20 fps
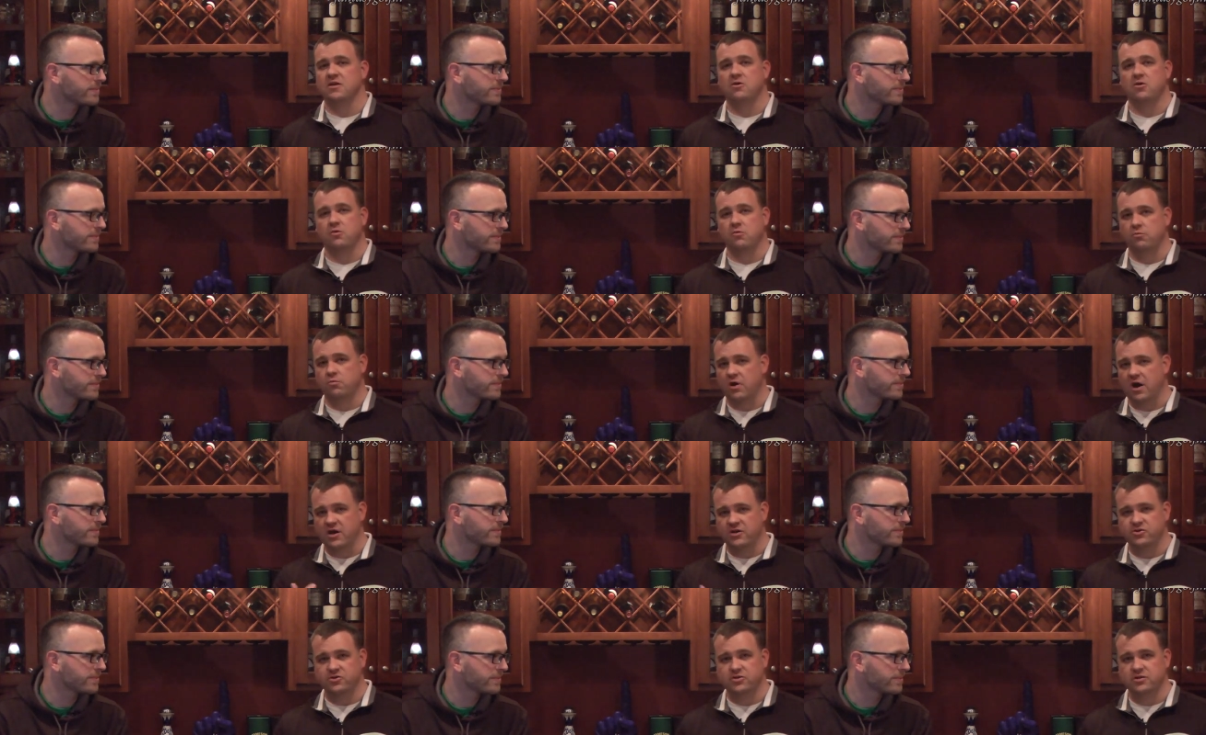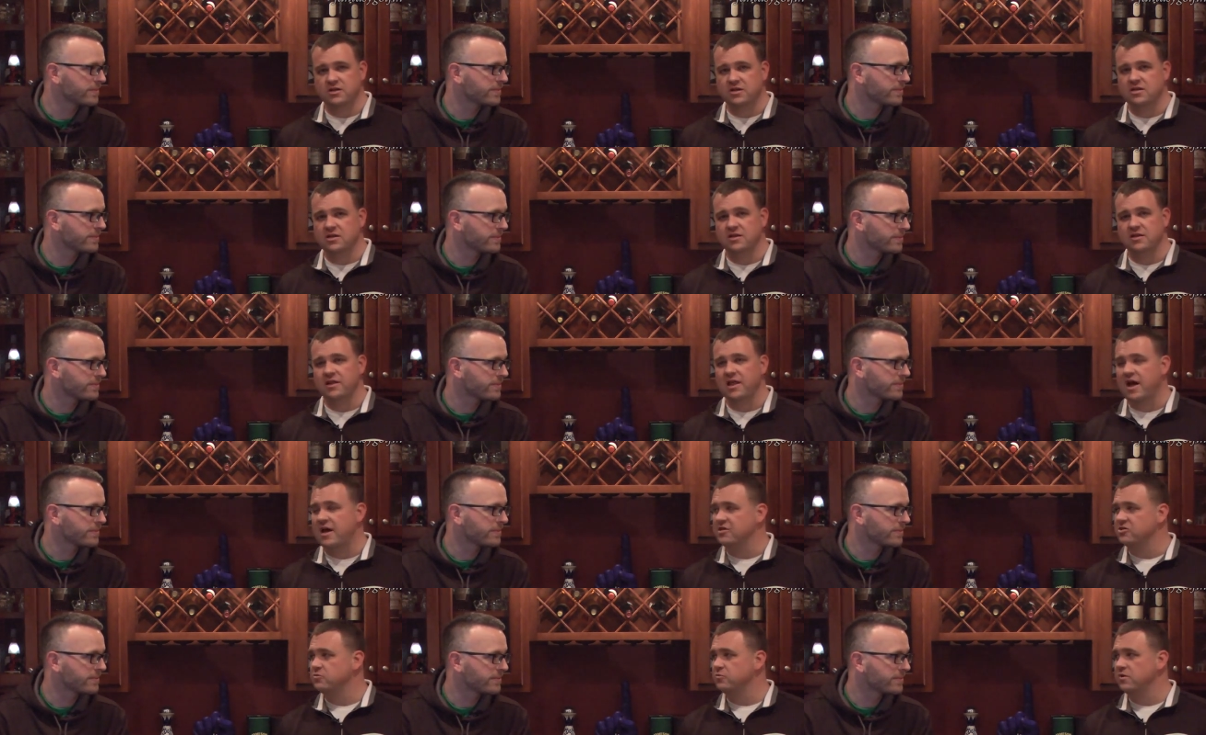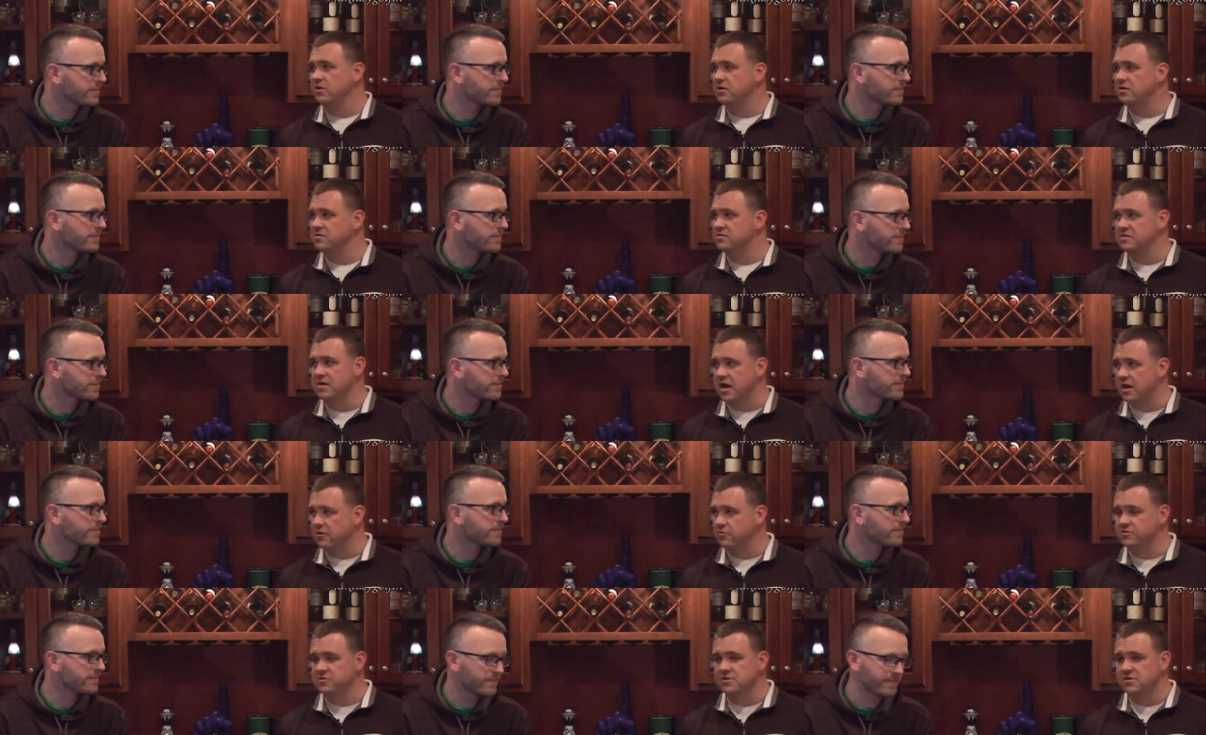Speaker 1: I know Roger did it last week because
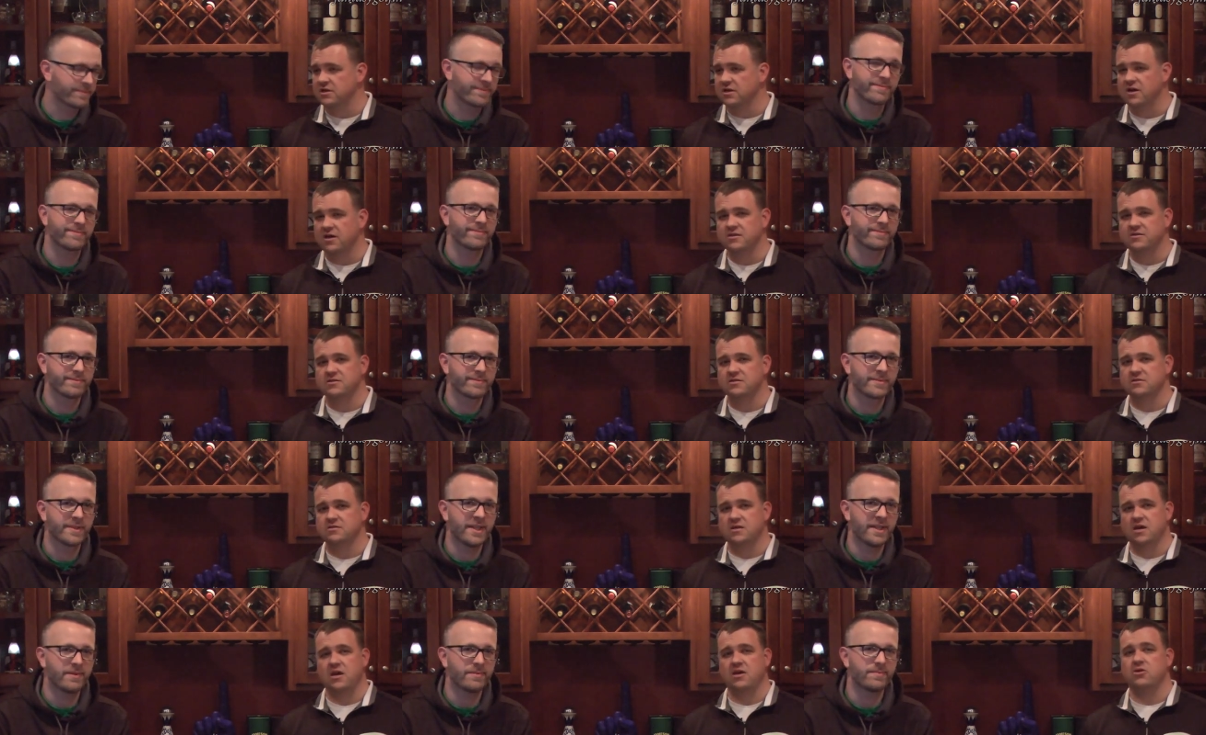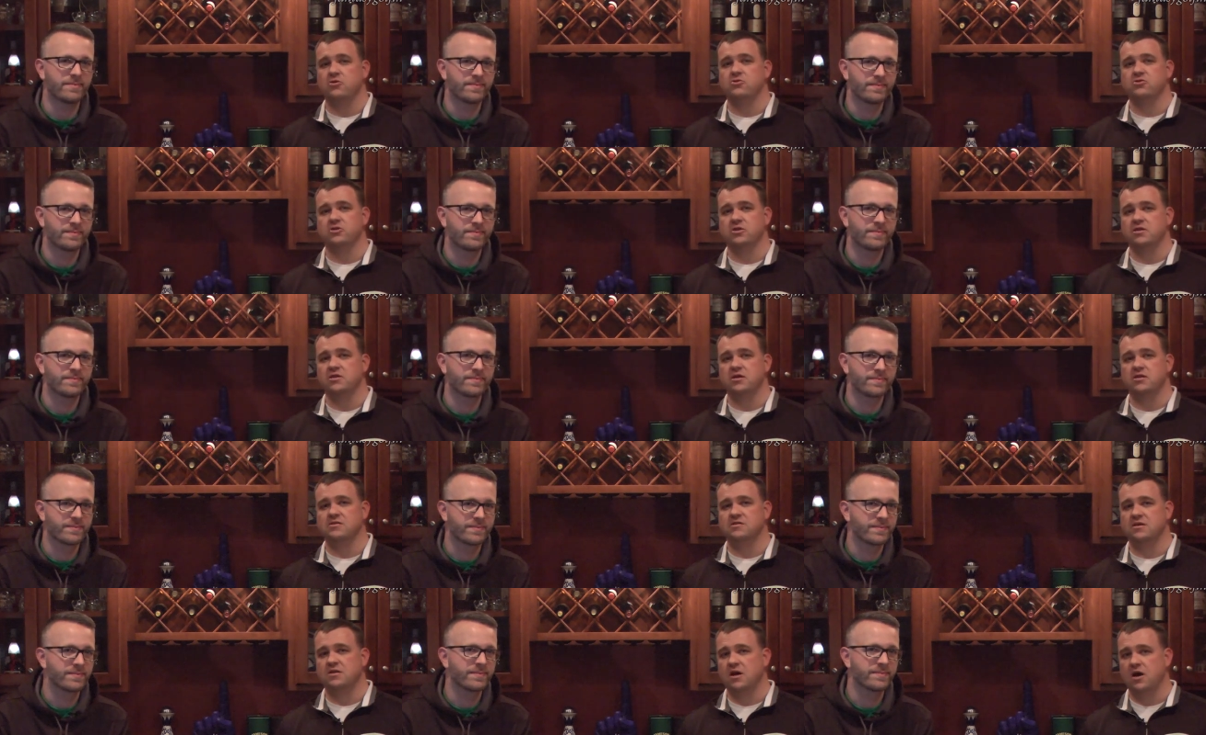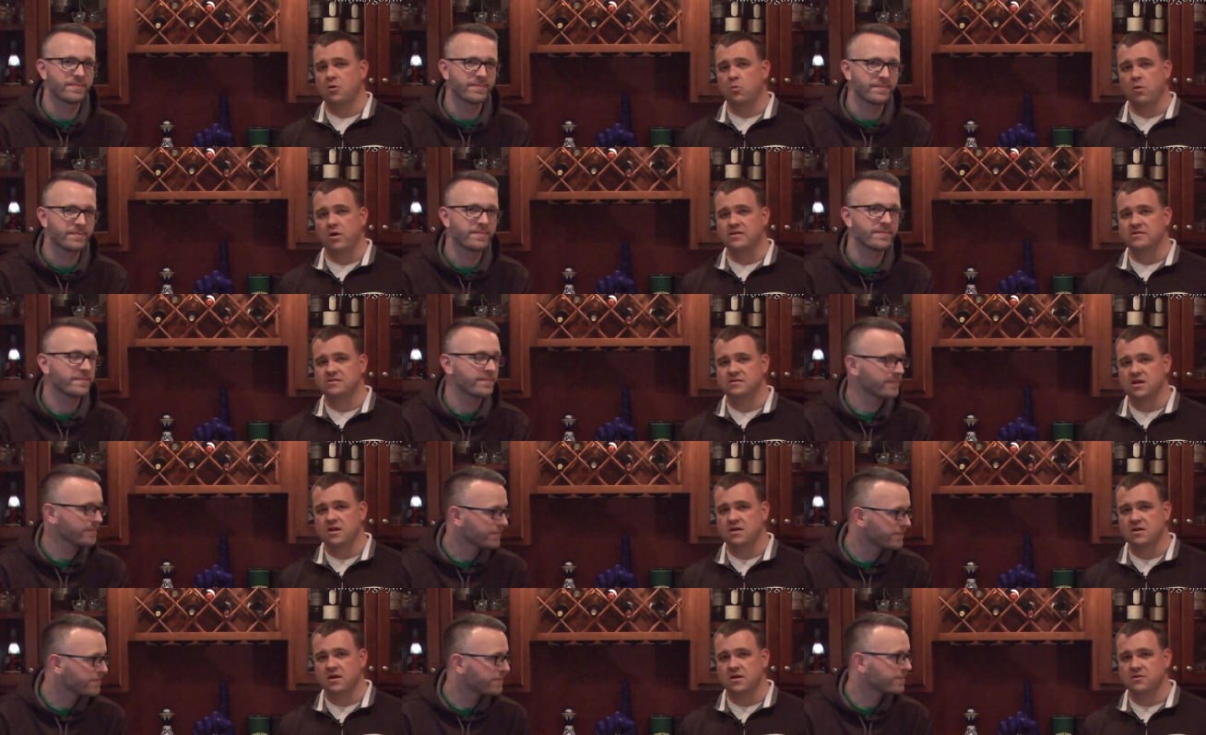Zach was in Augusta. Zach usually does it on
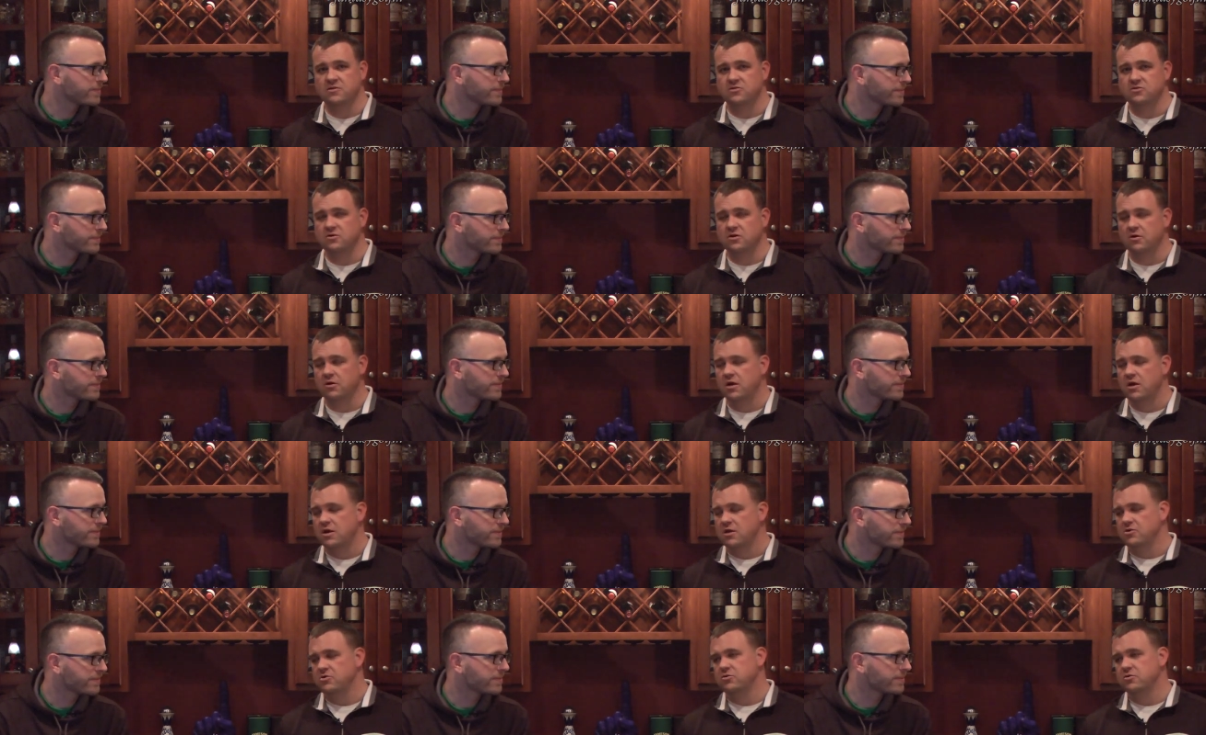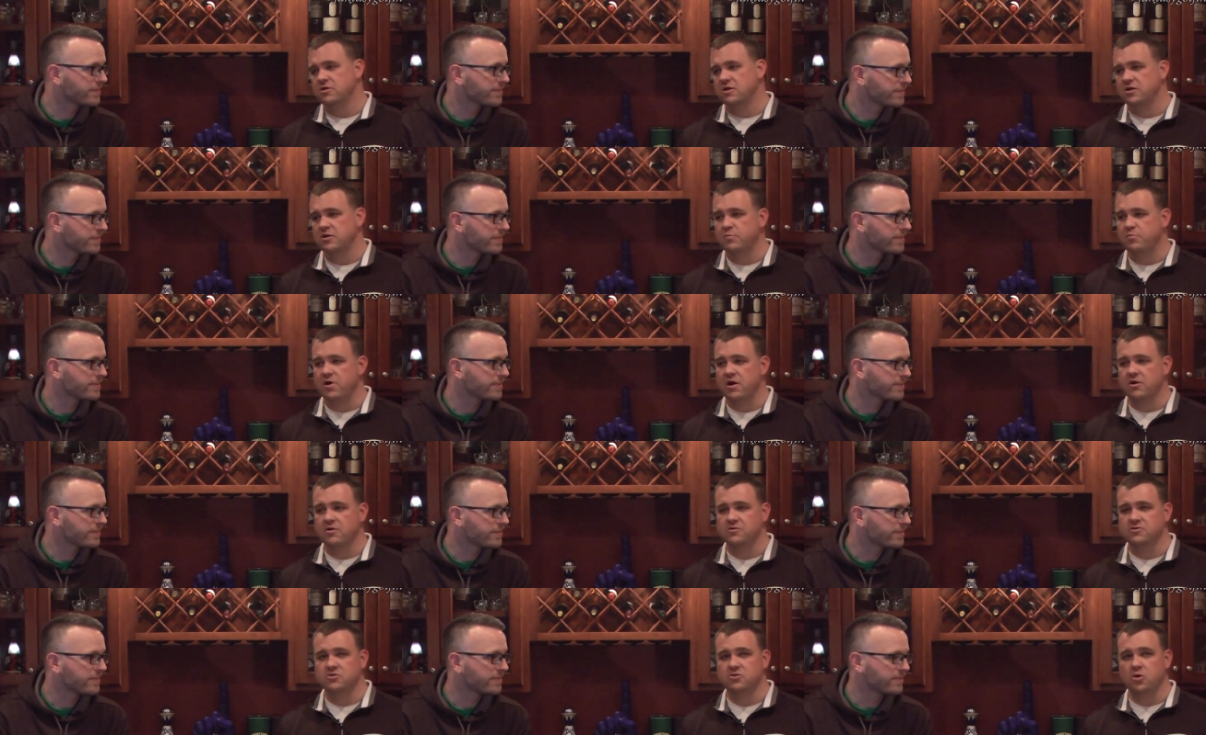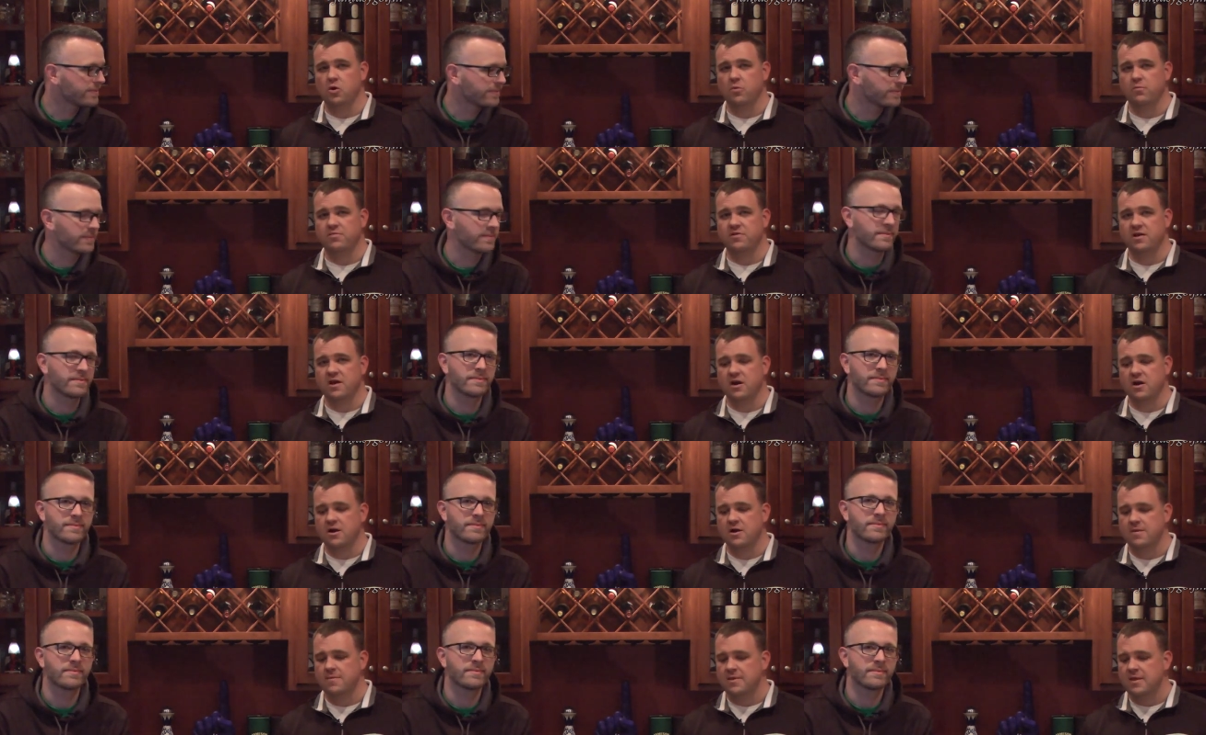Wednesday nights, so tune into Periscope
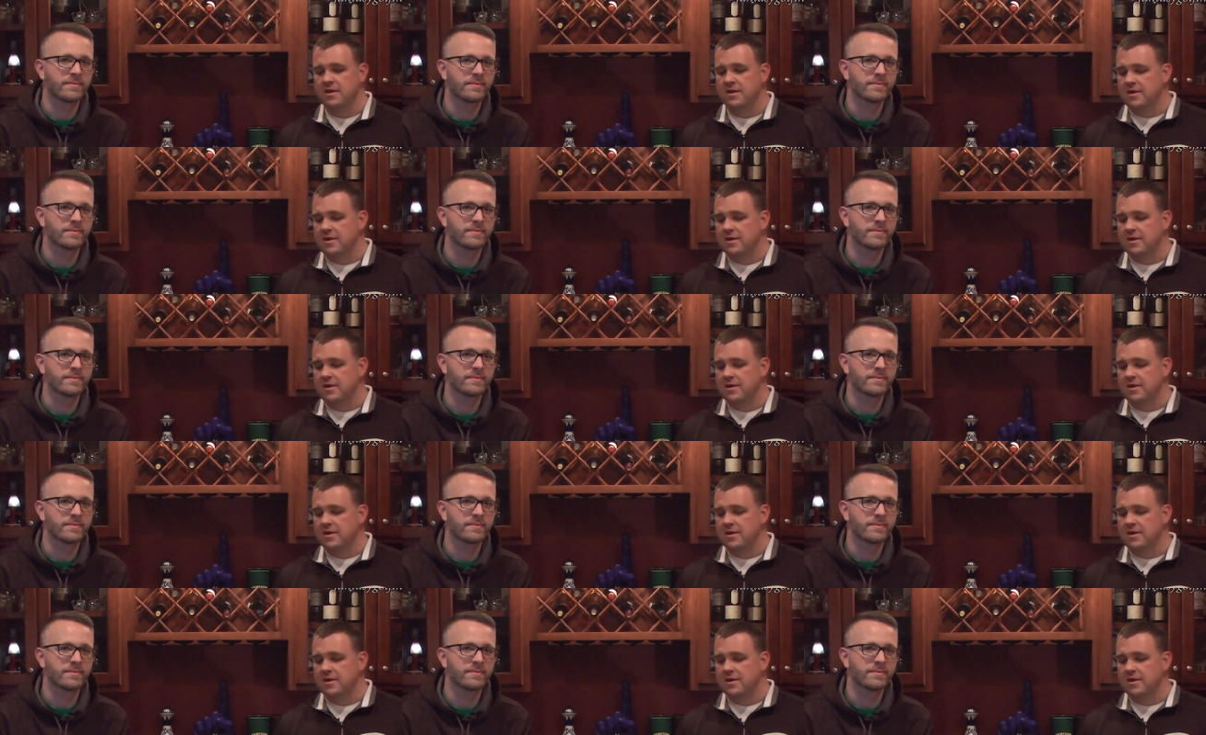there.